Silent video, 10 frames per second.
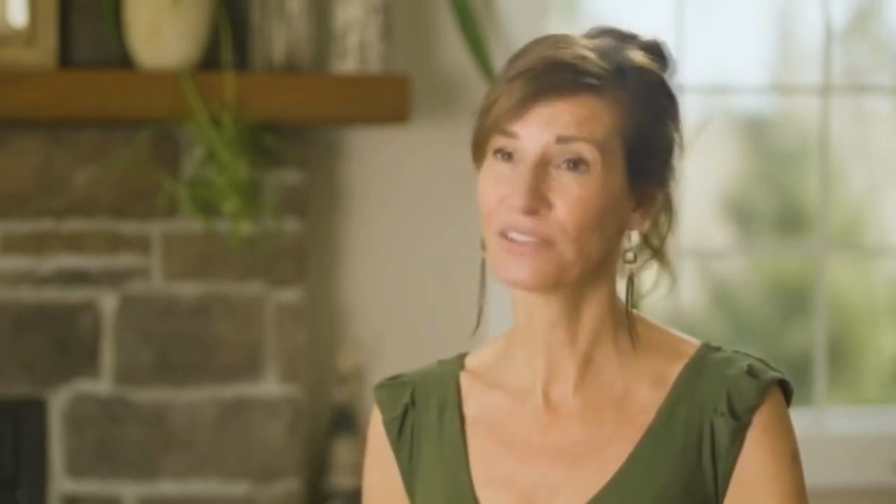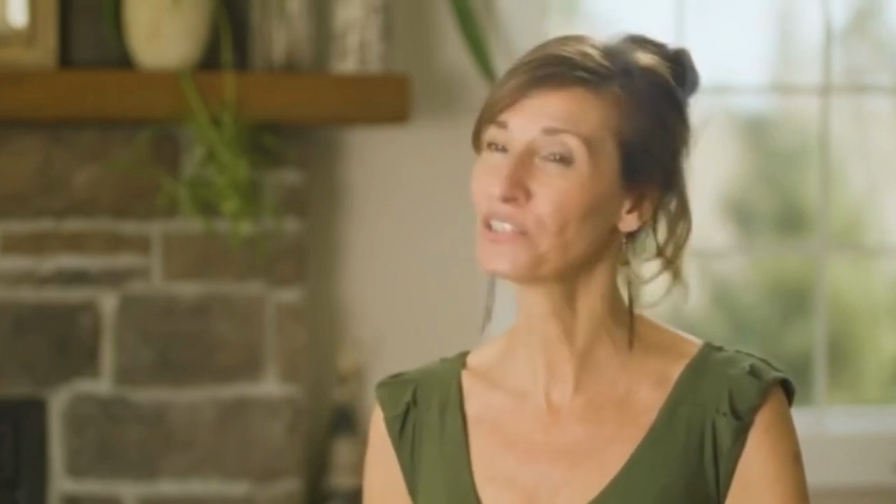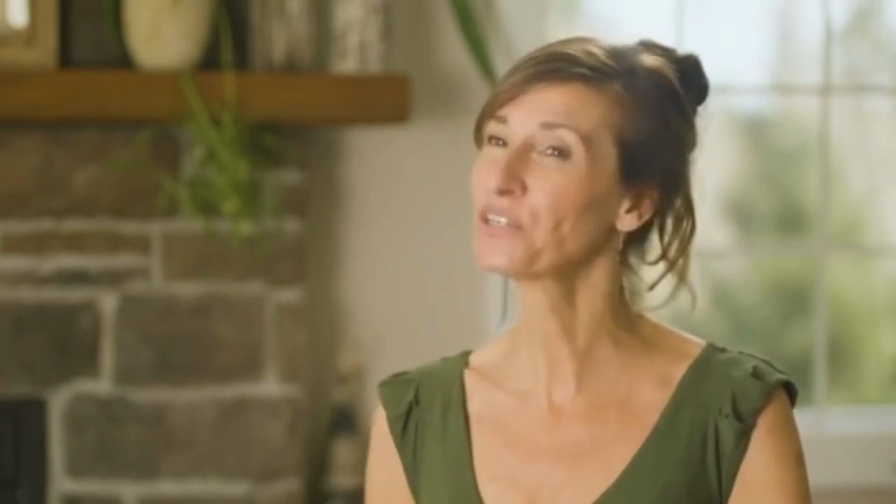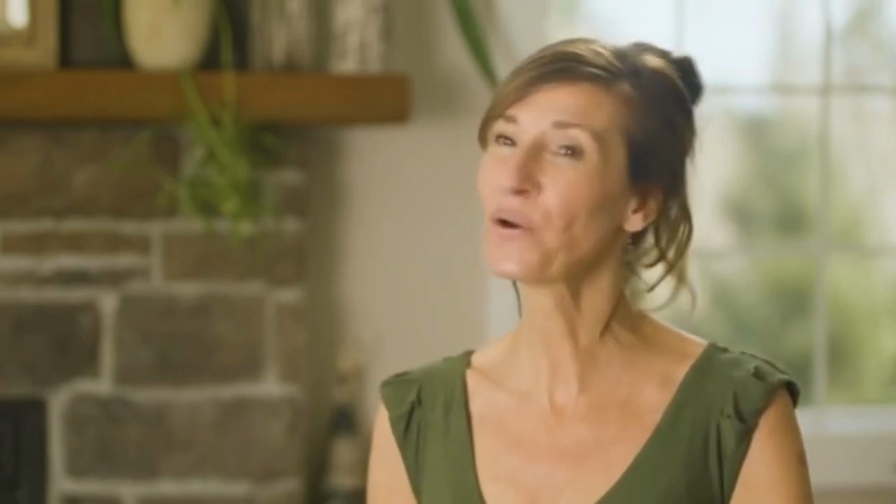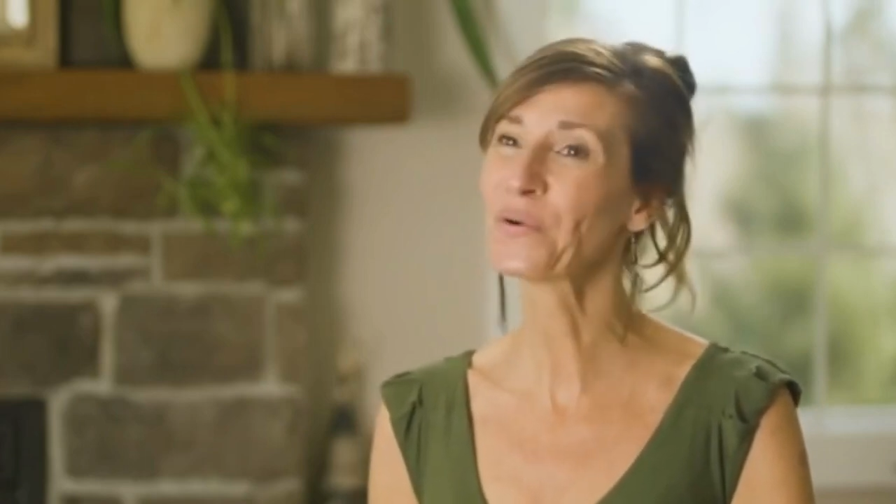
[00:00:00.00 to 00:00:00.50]

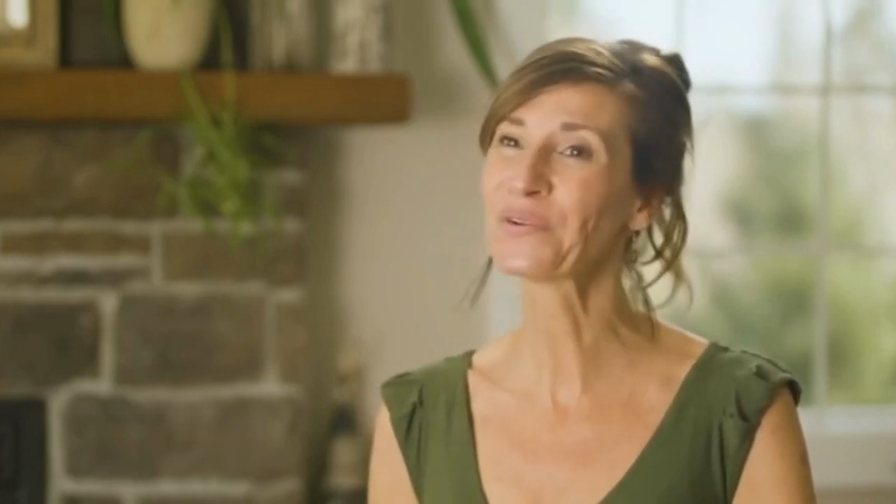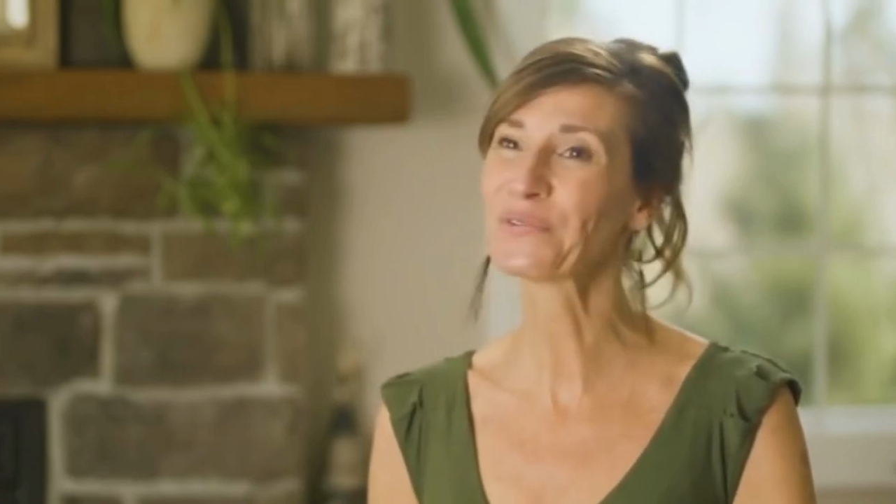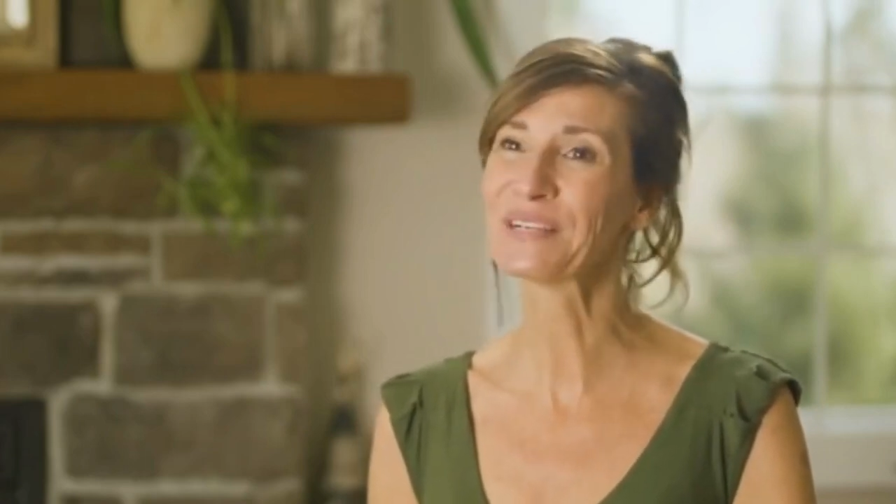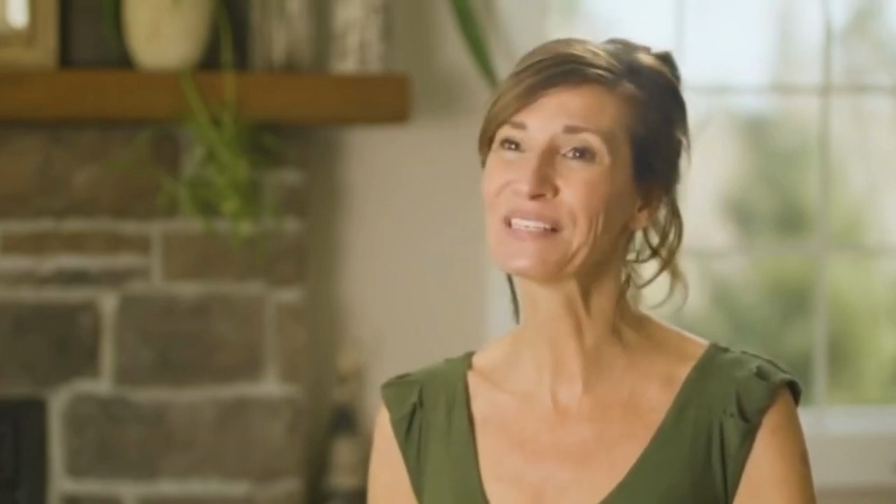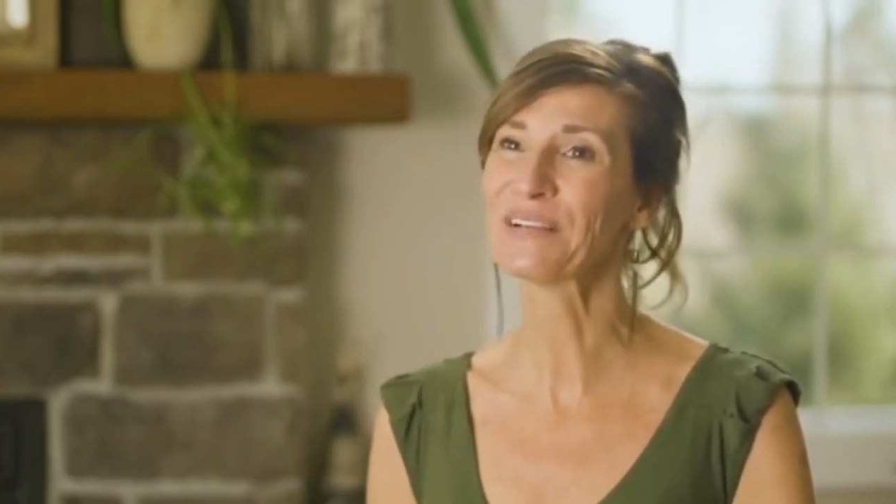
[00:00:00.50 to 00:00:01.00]
There's no
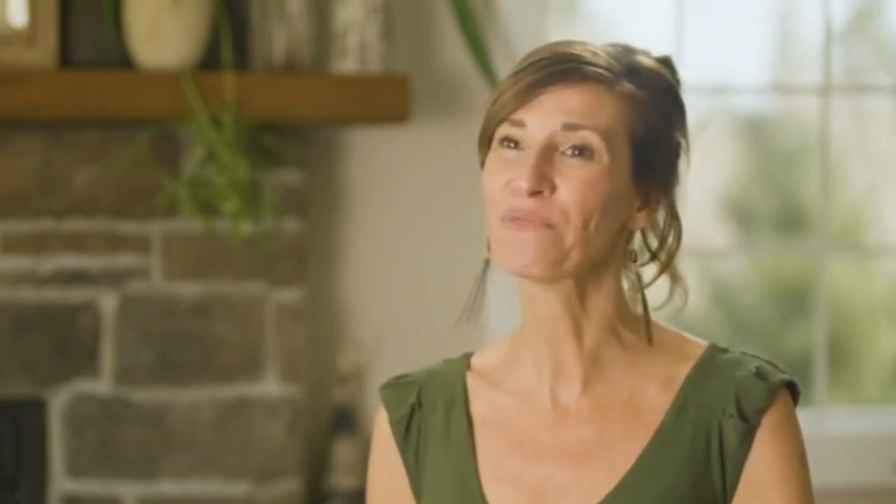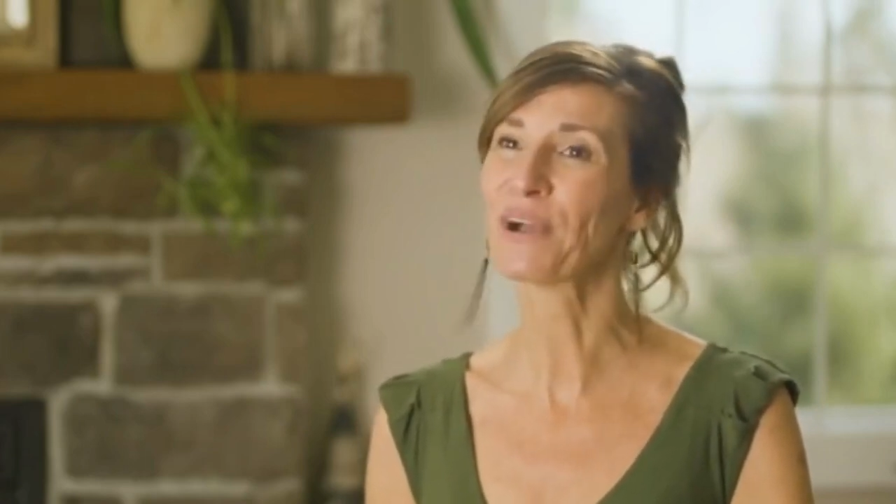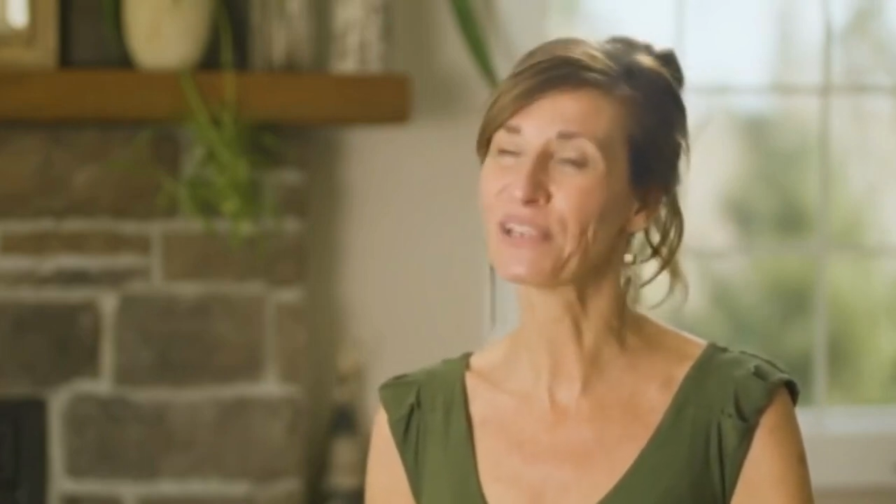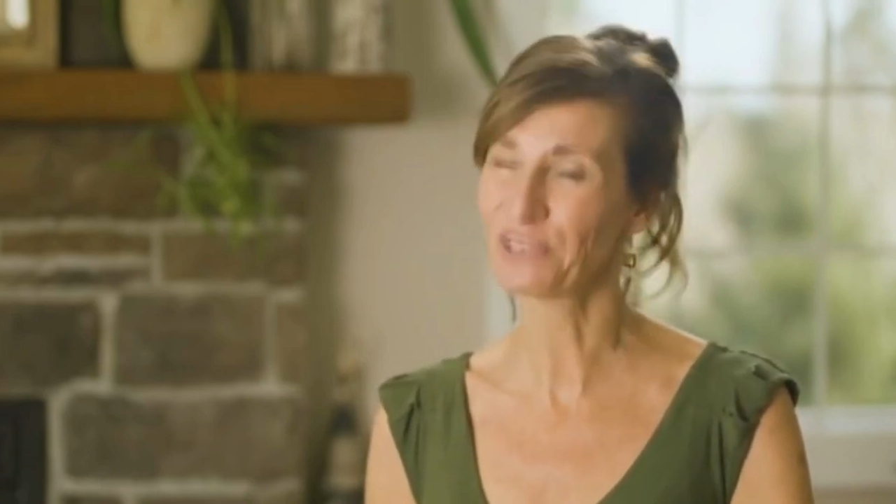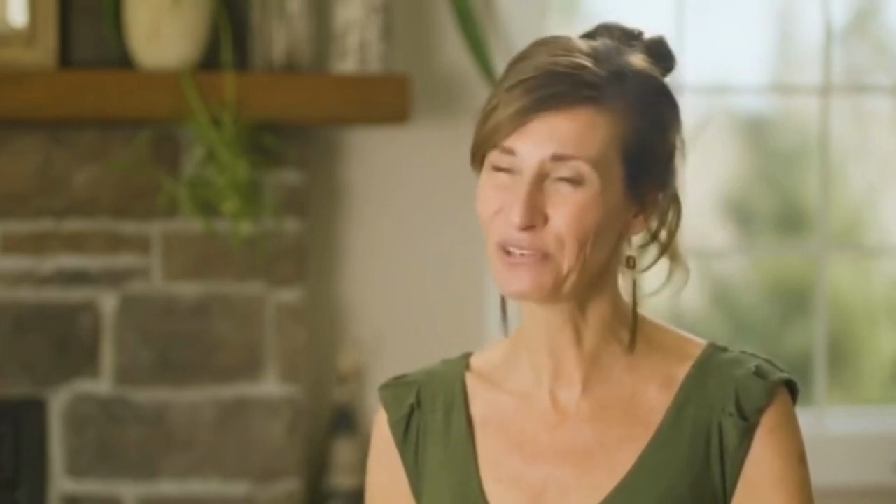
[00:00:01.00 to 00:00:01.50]
good reason
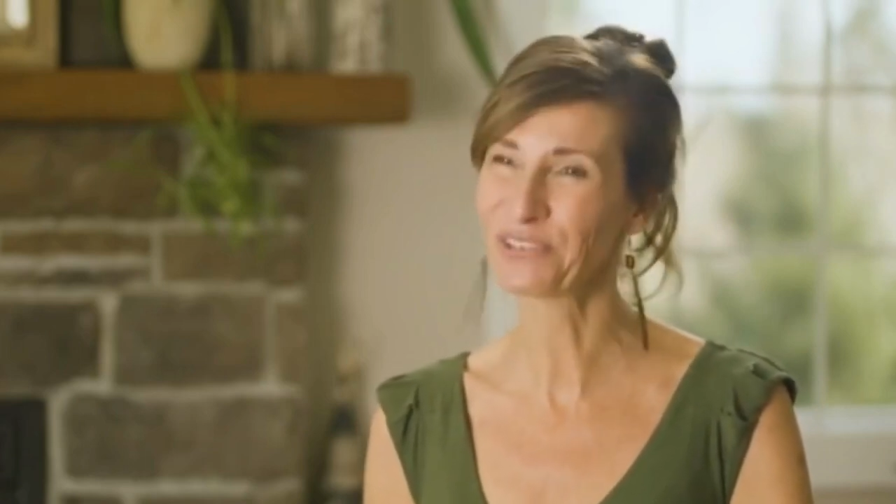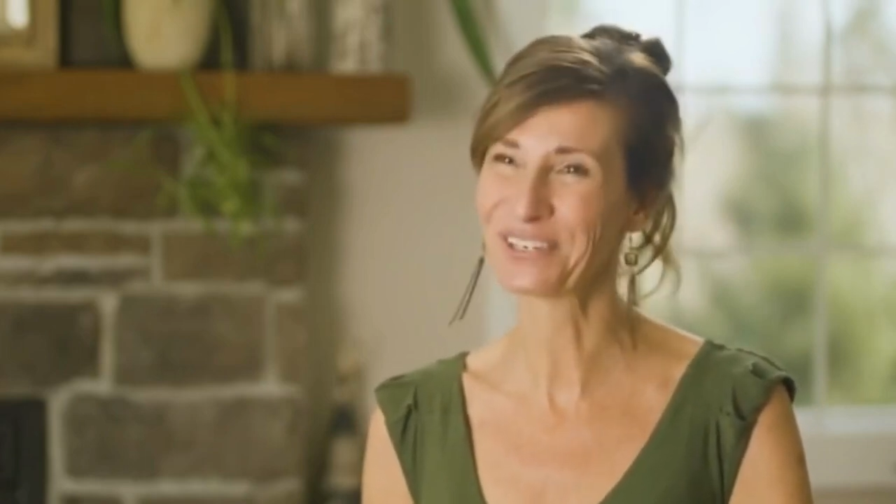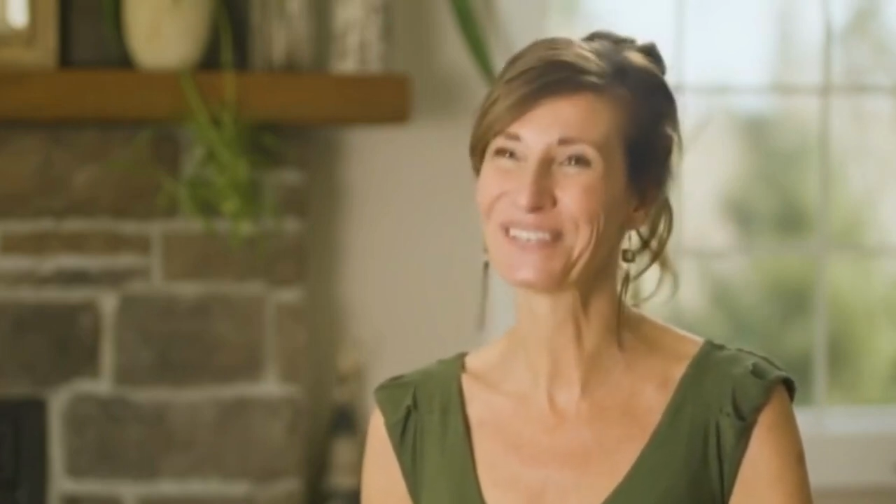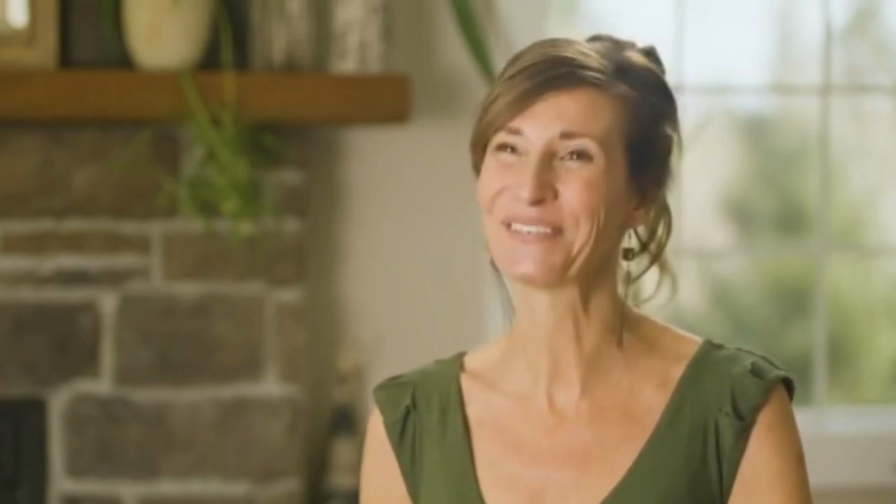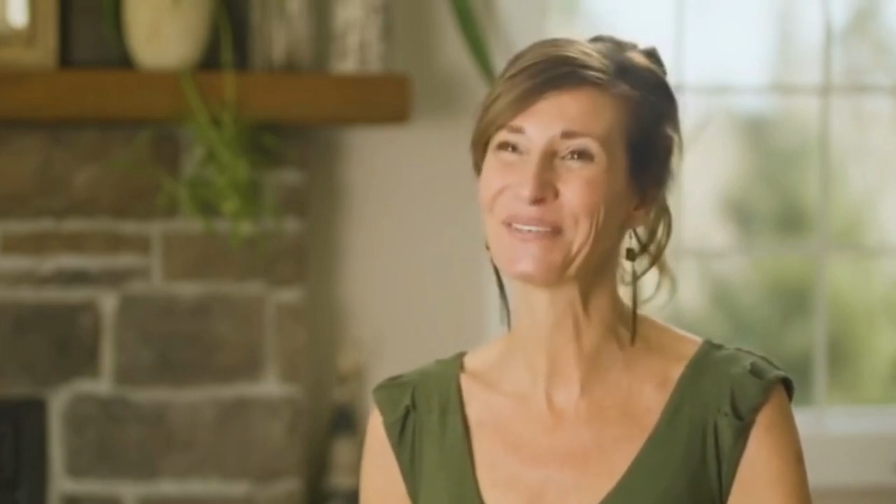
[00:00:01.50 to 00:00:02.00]
why you
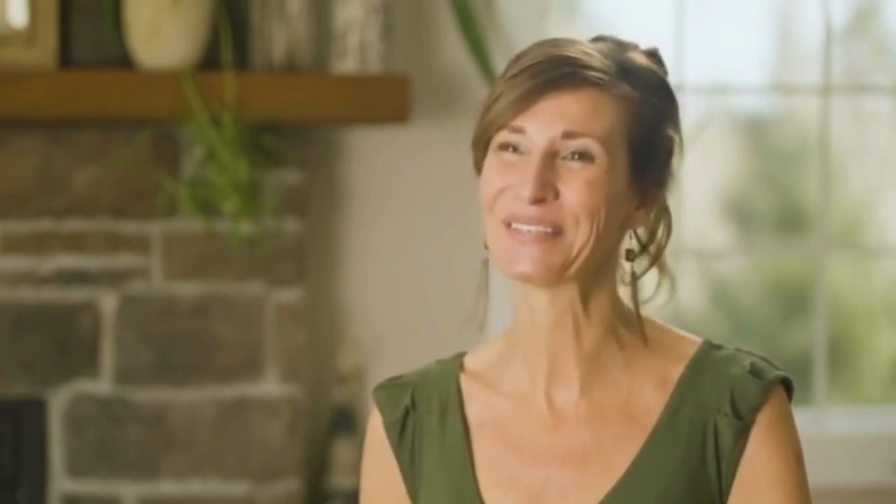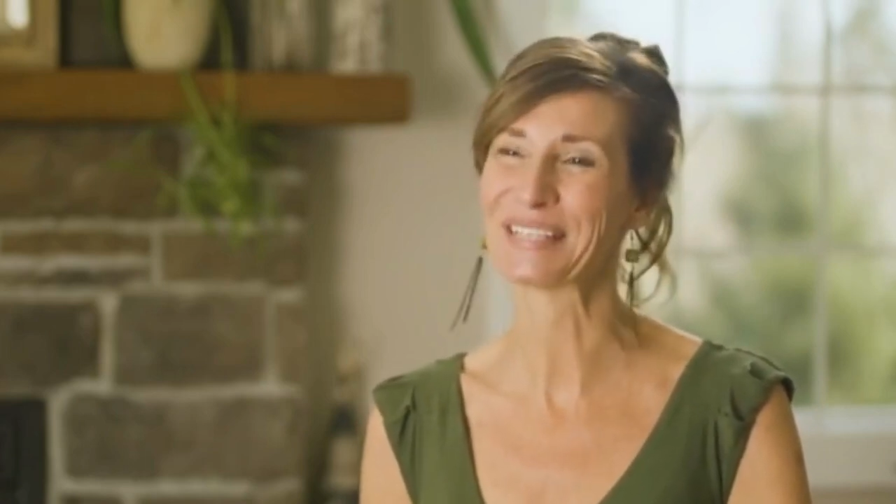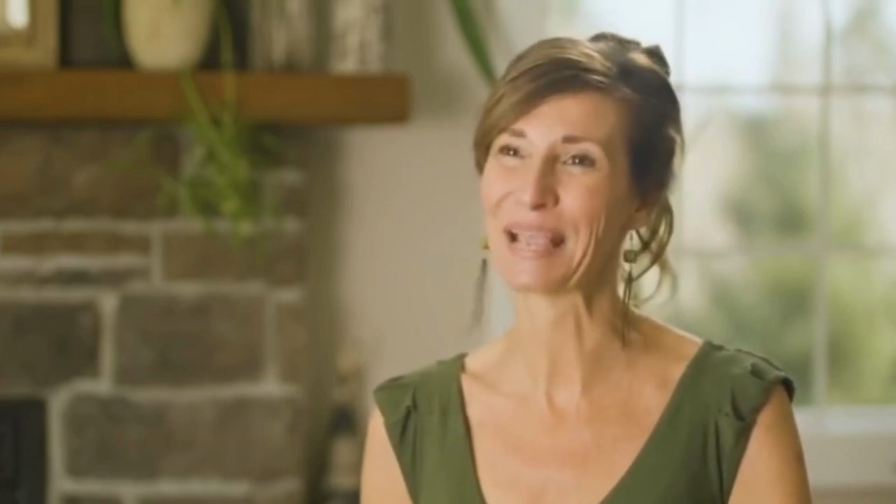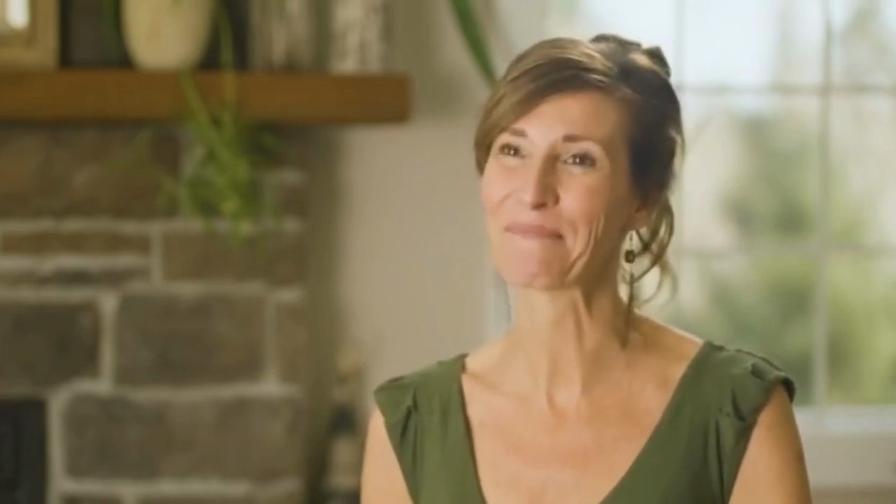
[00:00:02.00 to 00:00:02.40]
shouldn't do the